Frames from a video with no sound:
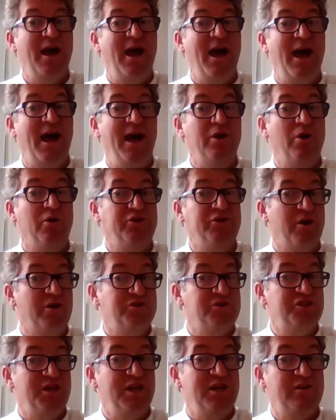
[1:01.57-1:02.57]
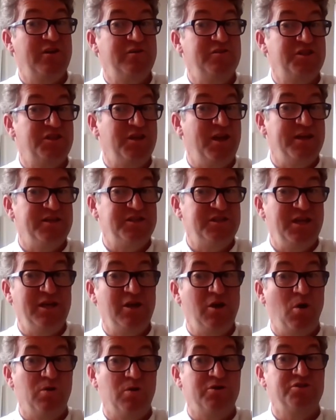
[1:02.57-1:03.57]
and other
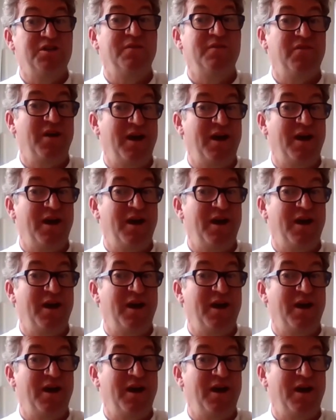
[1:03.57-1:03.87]
stakeholders and